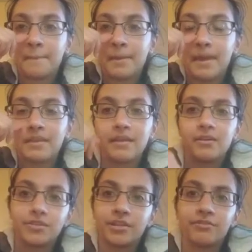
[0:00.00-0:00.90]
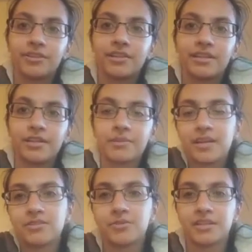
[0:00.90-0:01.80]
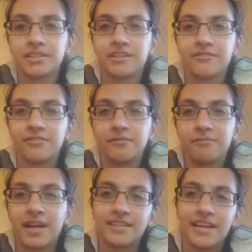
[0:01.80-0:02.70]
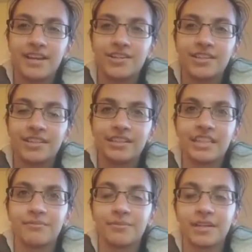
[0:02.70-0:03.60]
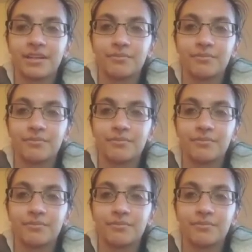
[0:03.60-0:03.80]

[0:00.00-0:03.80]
And they also give a good idea, but I also want to give my take on it and my